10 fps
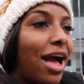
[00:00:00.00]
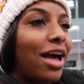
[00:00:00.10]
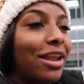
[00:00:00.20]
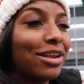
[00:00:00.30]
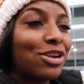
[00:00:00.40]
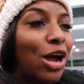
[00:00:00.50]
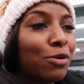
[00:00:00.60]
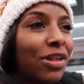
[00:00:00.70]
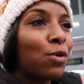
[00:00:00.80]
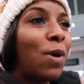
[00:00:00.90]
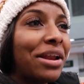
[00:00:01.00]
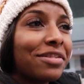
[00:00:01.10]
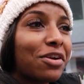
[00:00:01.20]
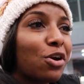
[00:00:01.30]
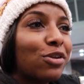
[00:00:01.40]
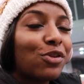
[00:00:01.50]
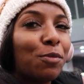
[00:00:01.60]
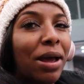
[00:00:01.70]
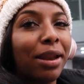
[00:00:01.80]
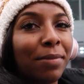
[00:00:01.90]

and it, I was like, why does it hurt so bad?